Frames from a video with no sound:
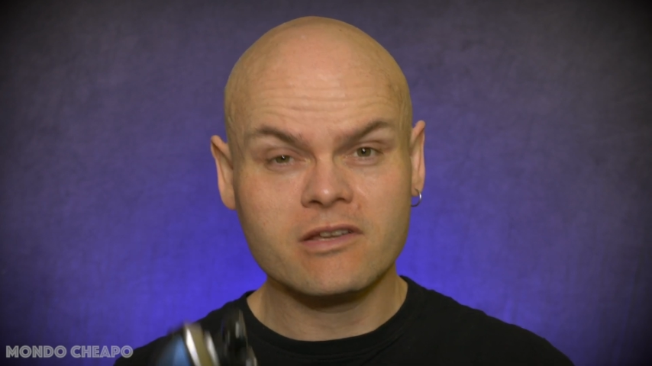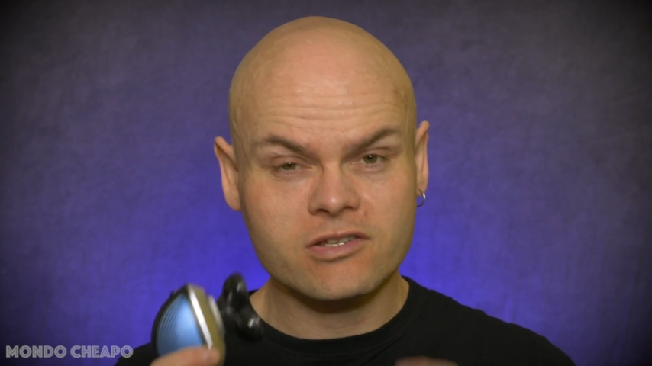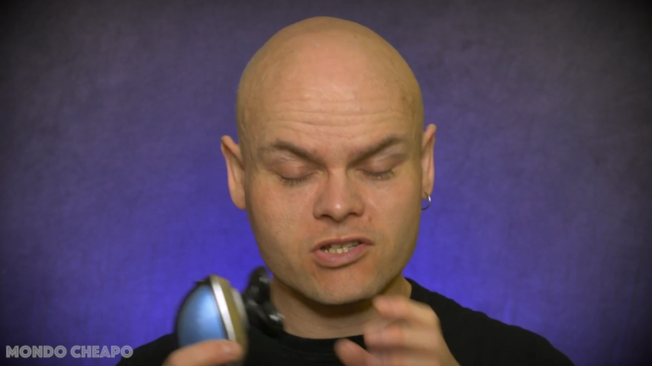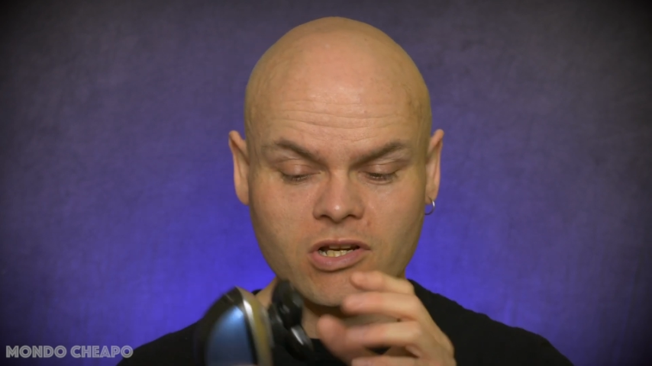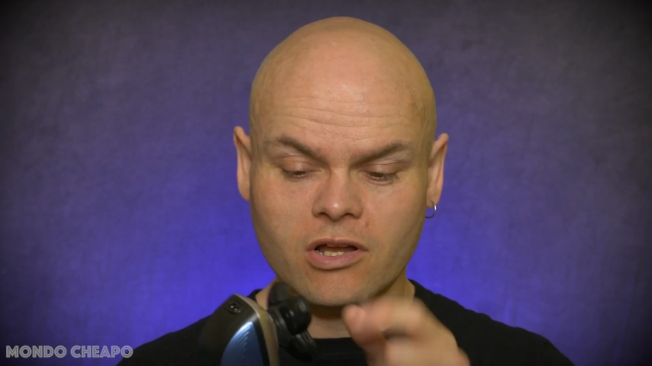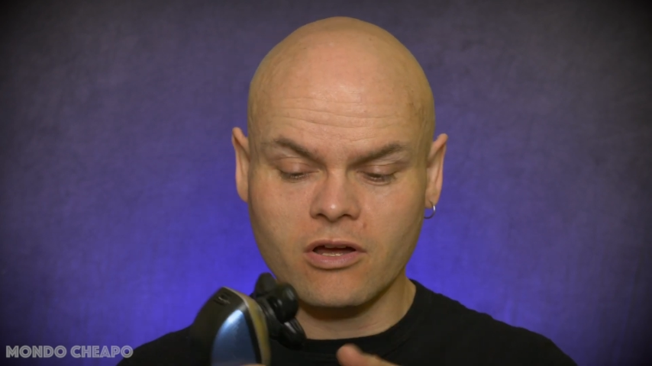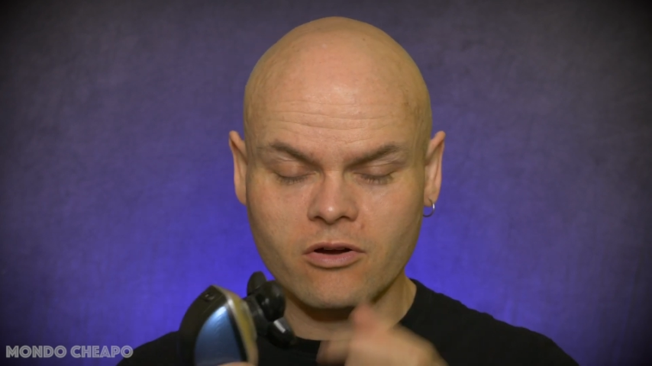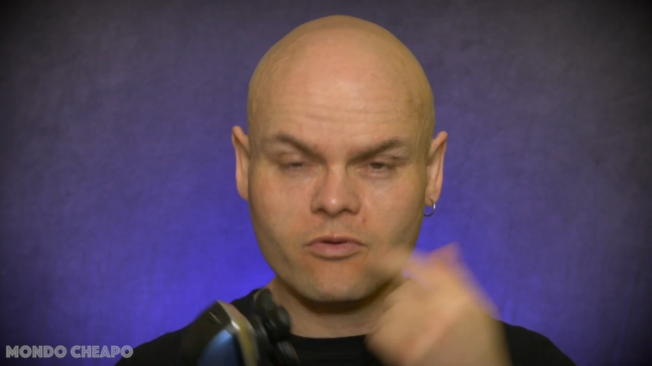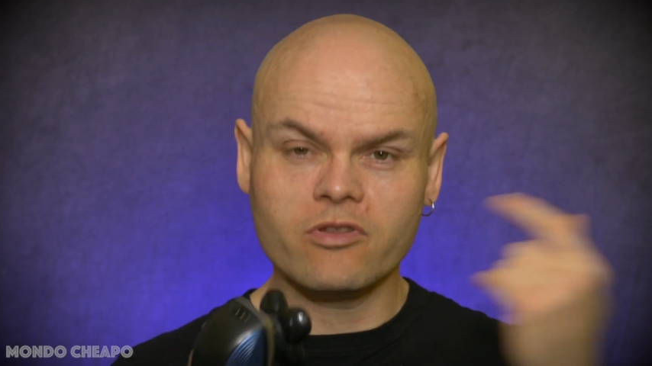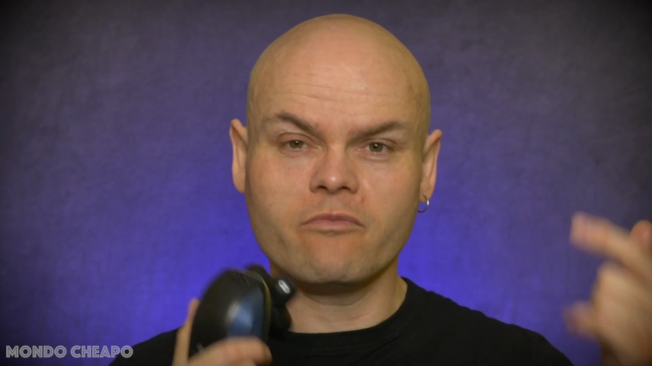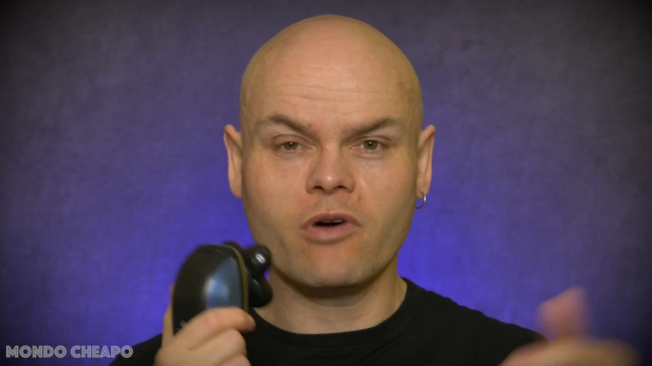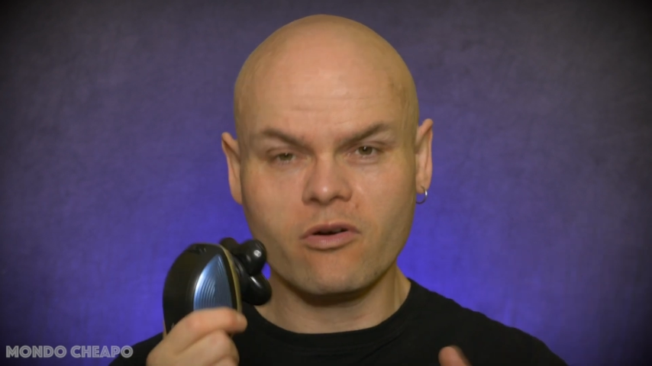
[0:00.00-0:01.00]
slow
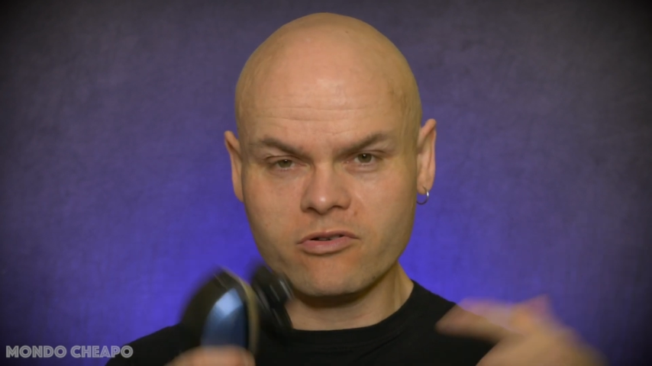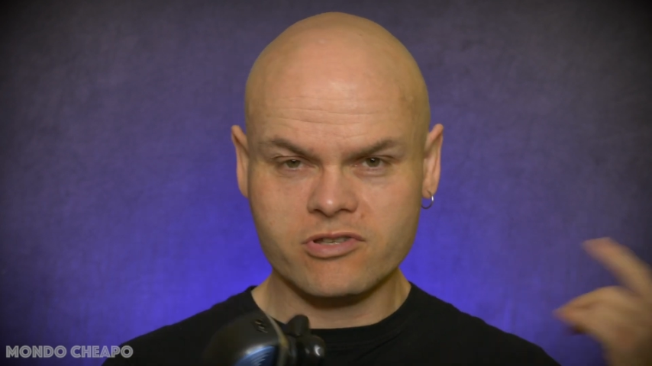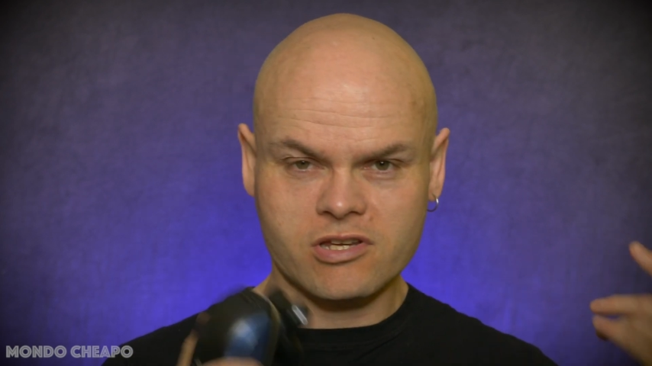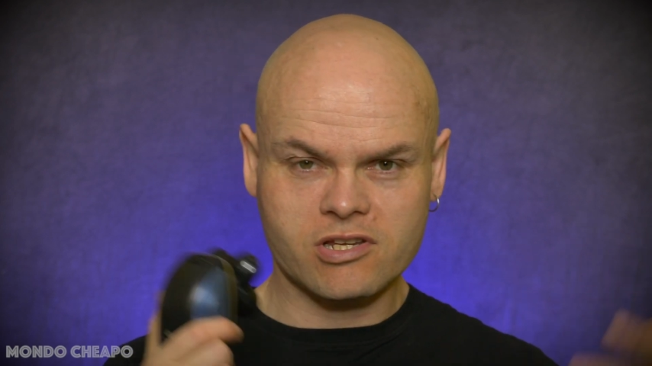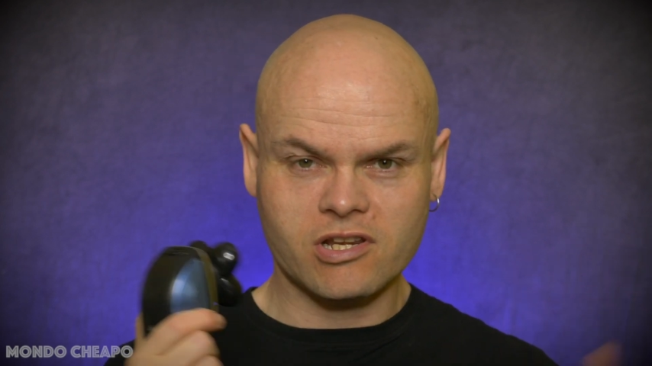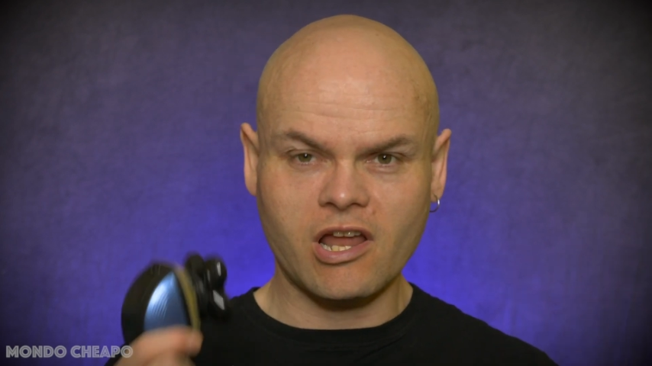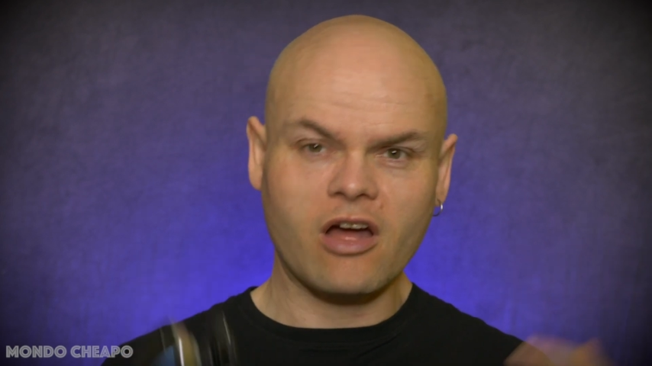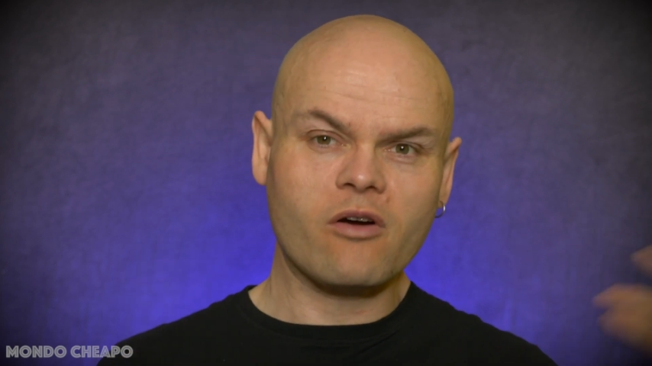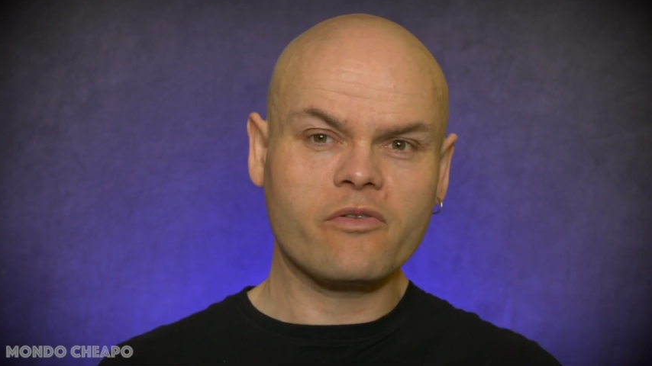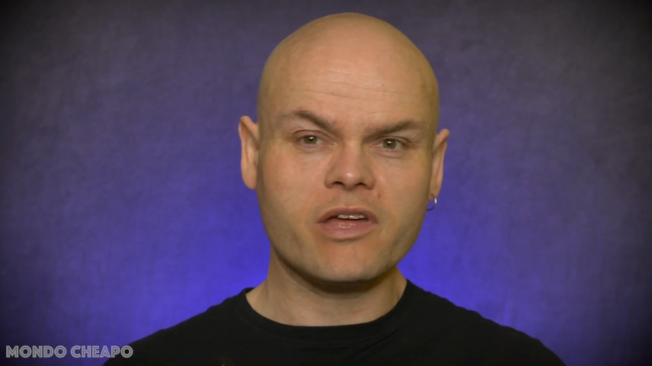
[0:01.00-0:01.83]
and the motors are slow and